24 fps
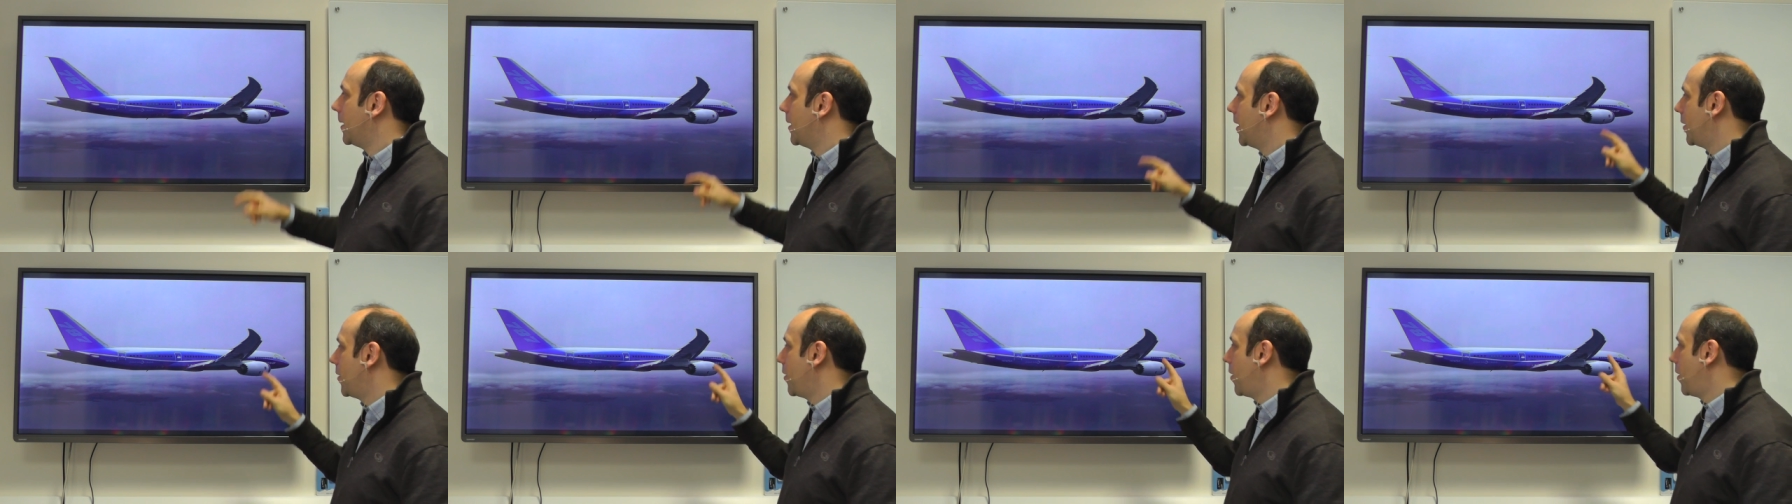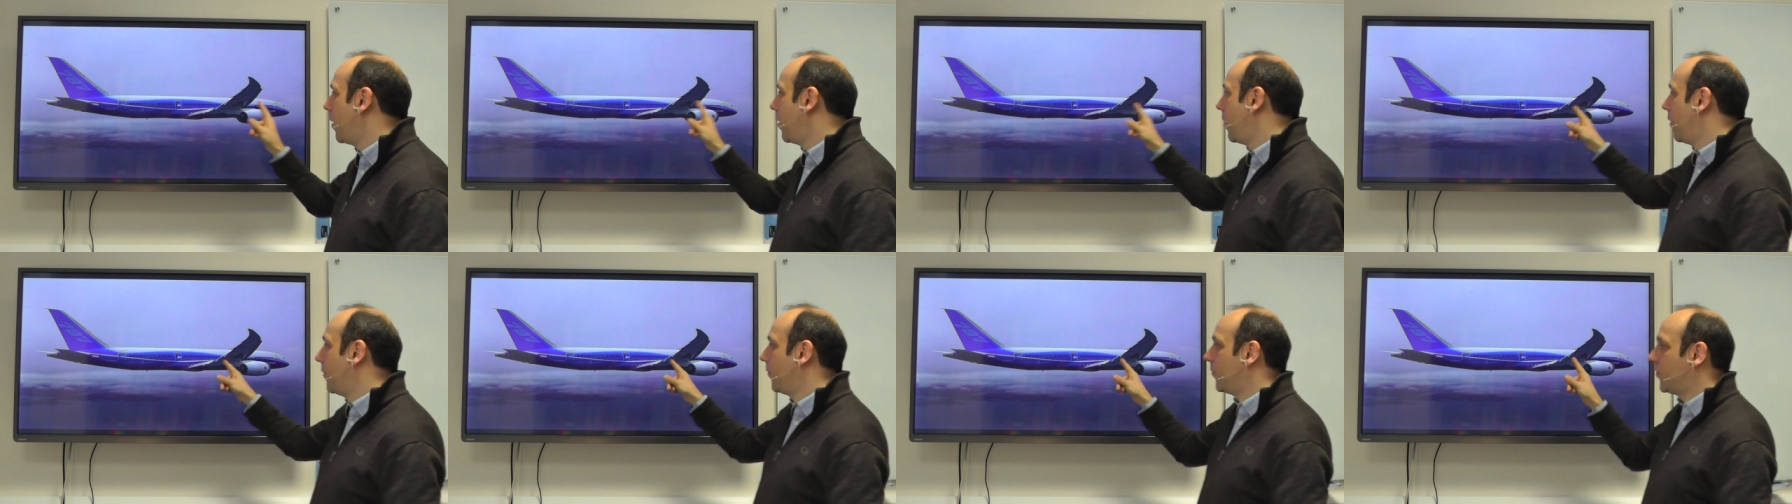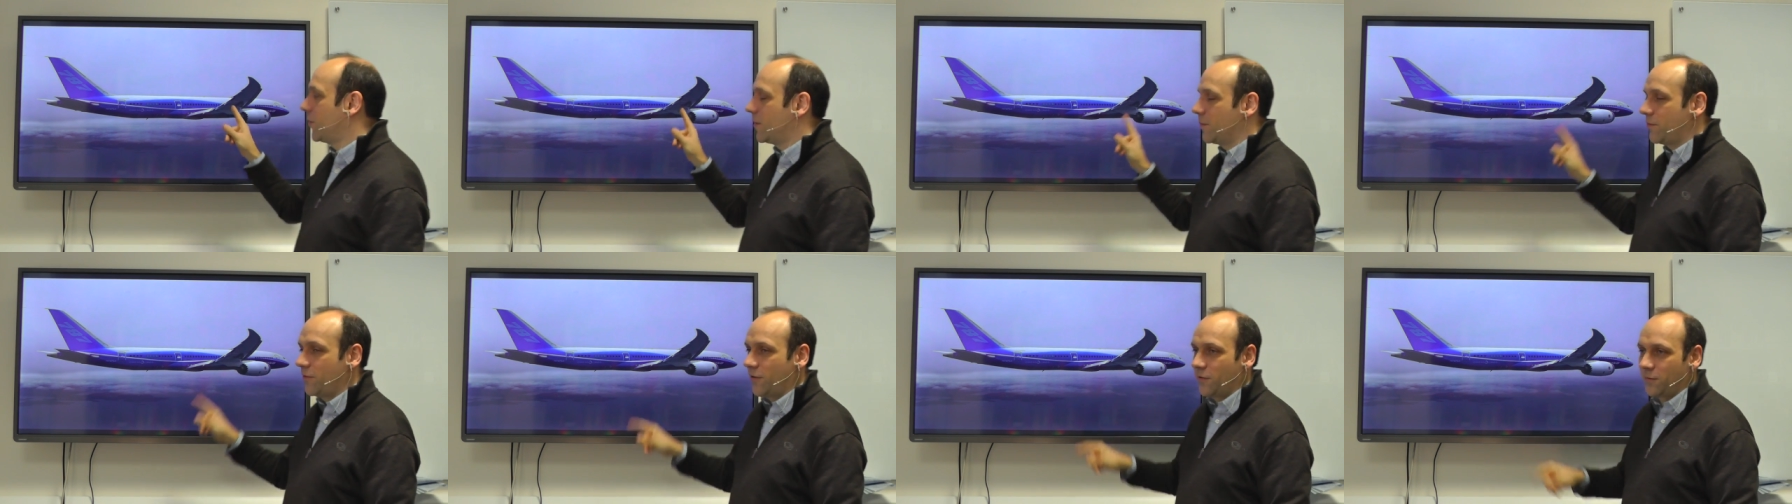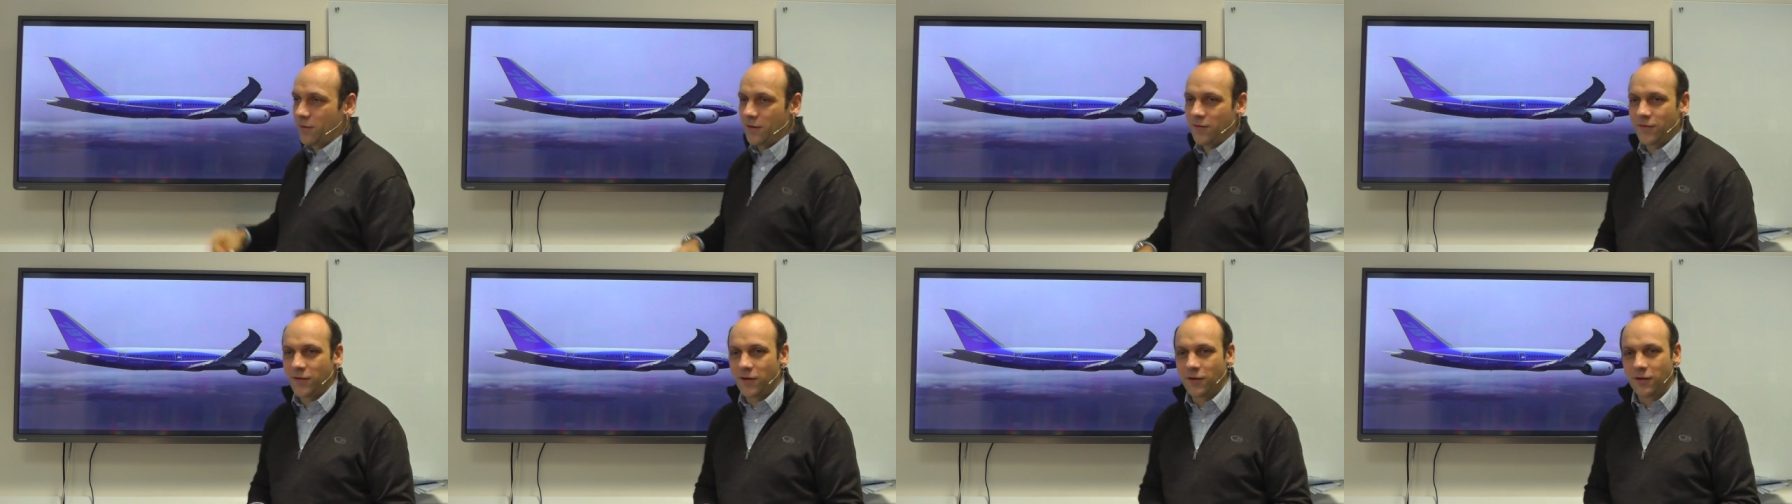And half the
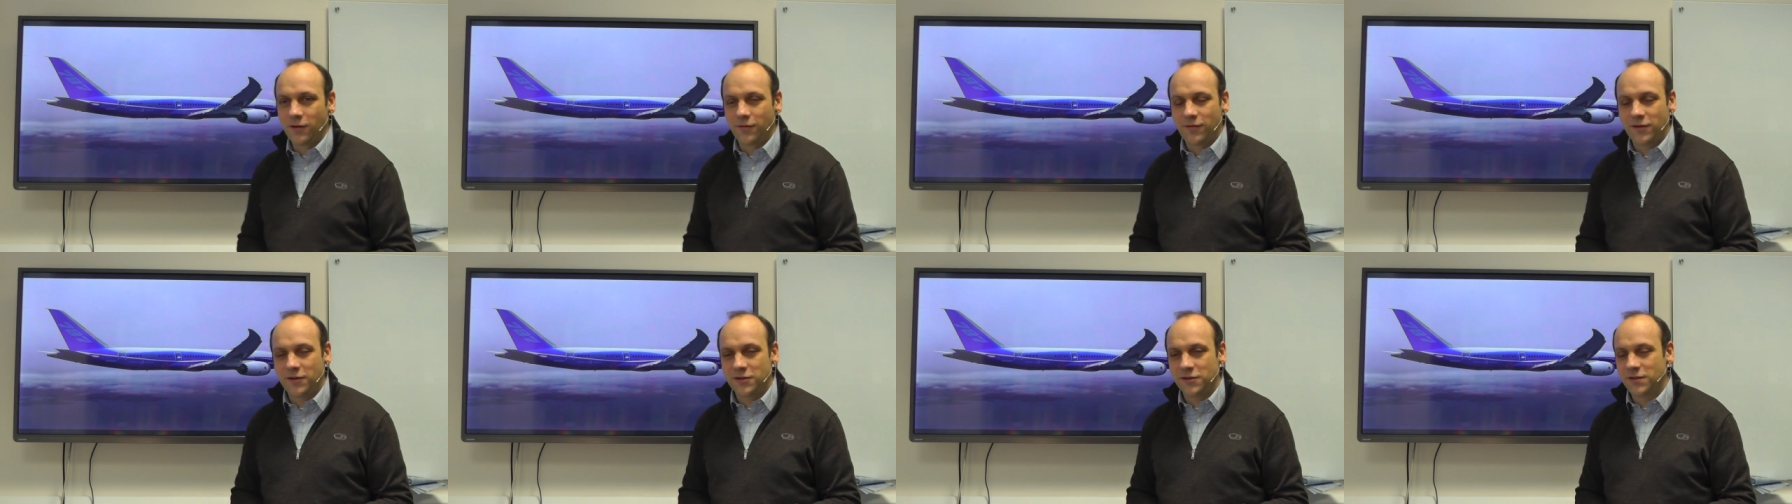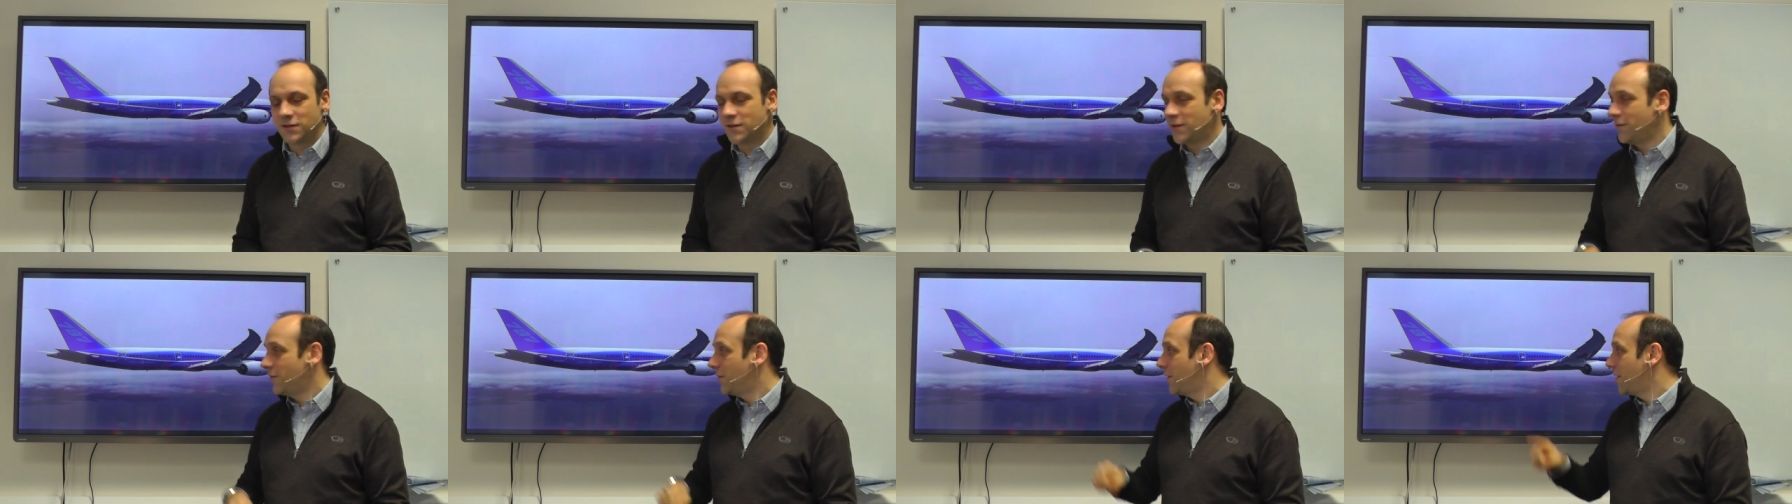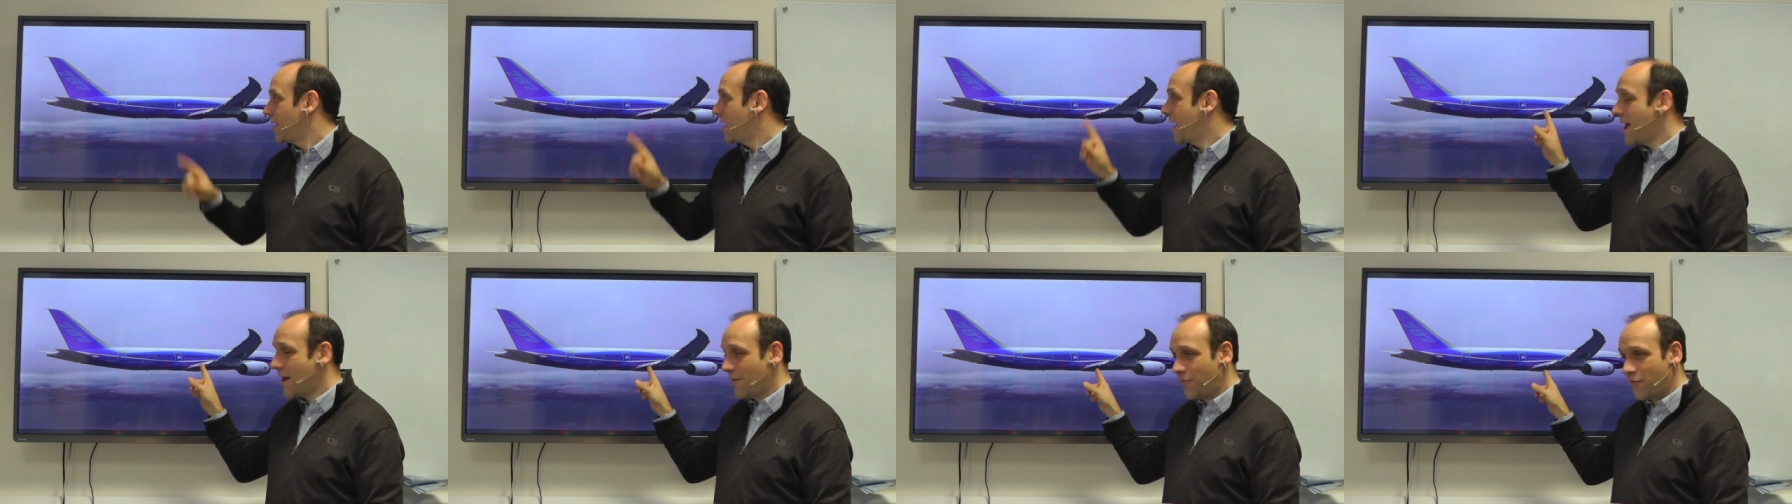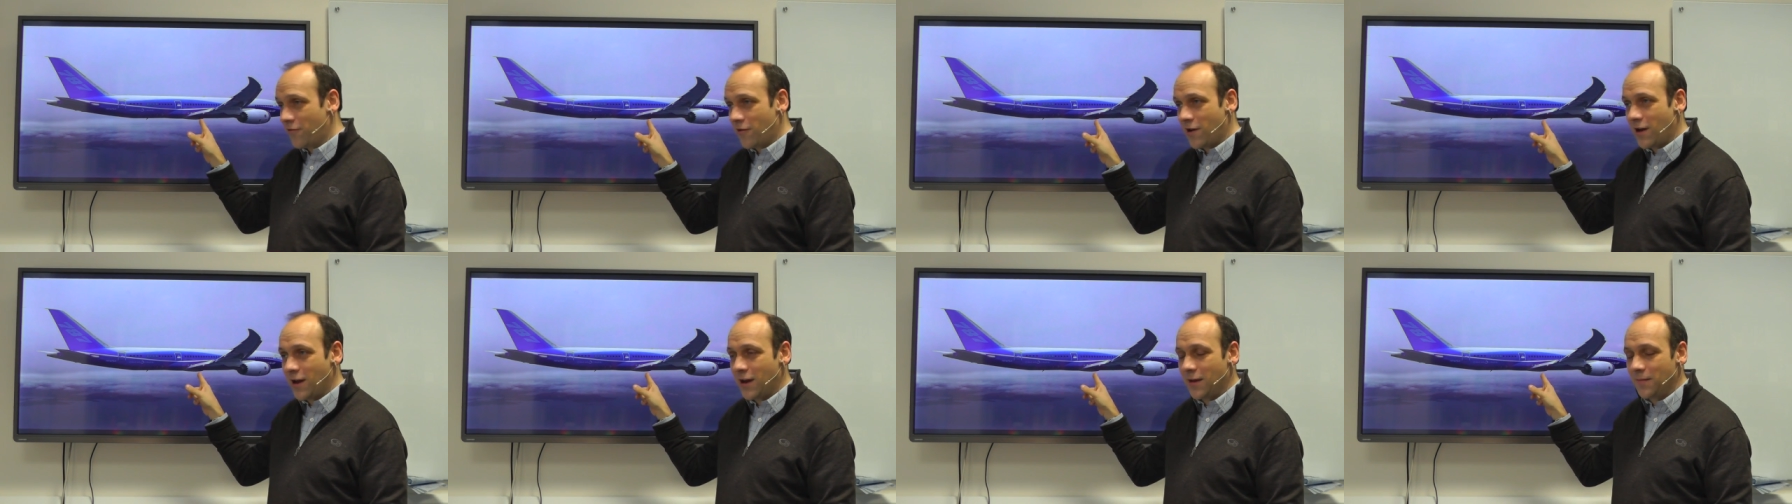improvement in fuel efficiency for the
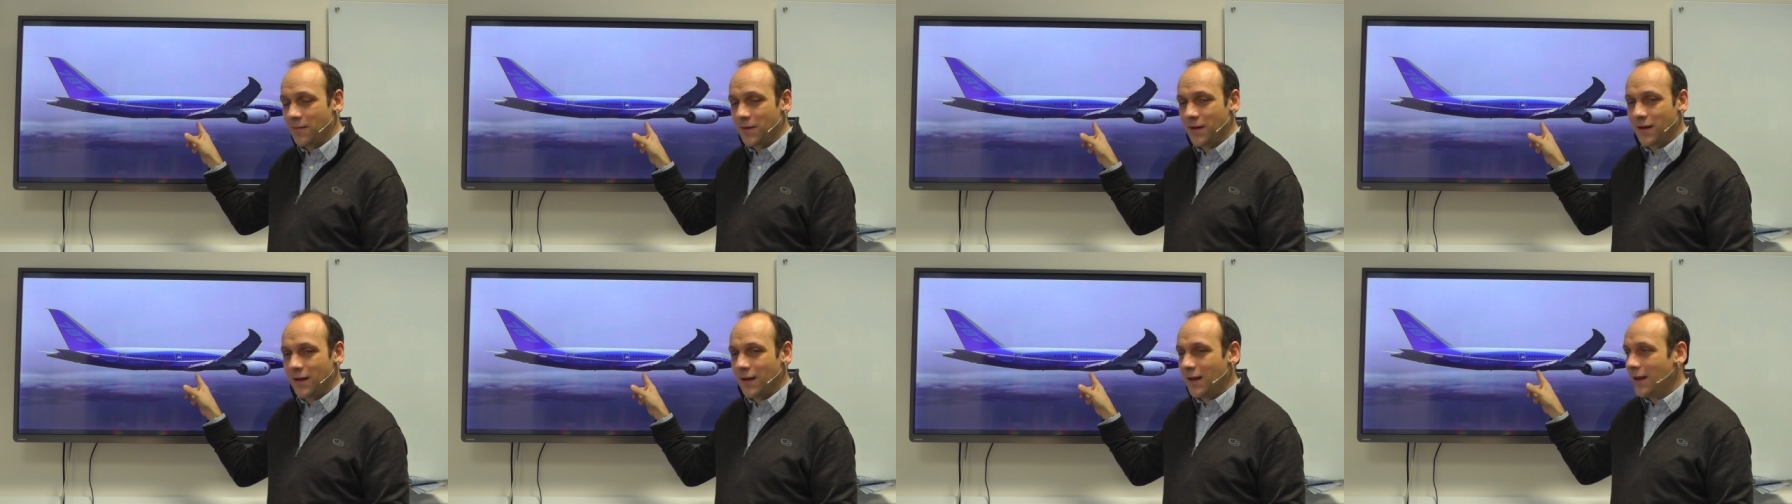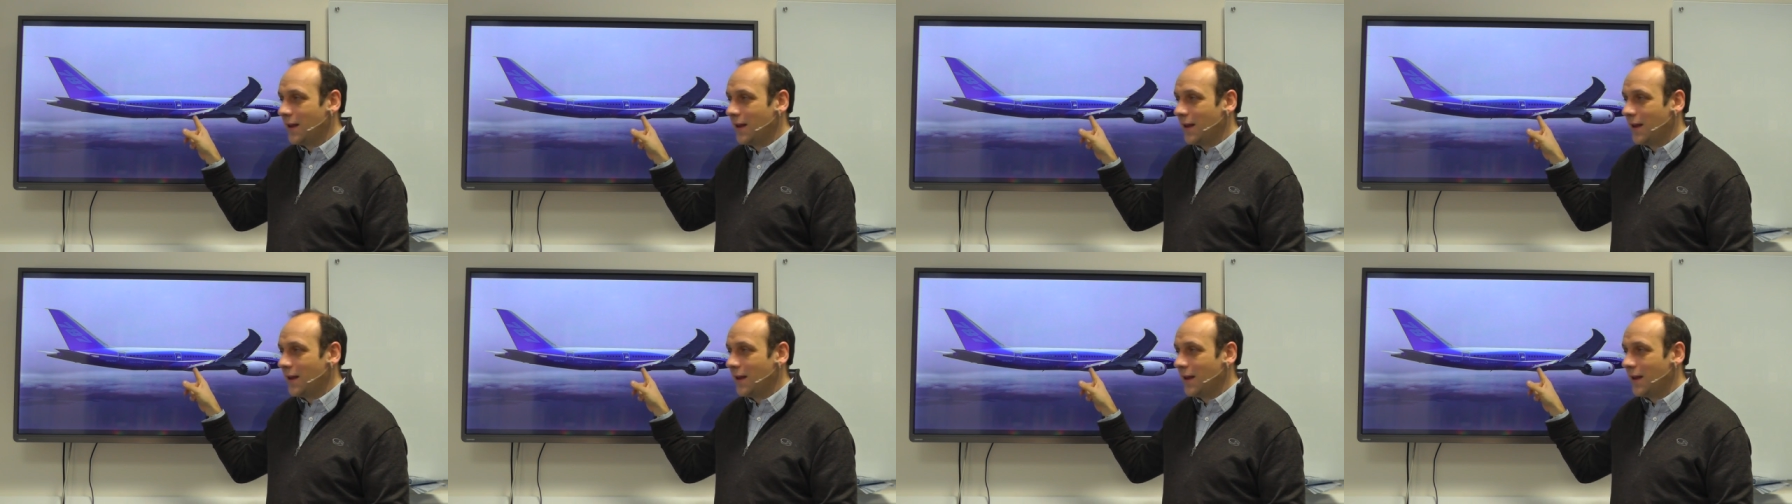airframe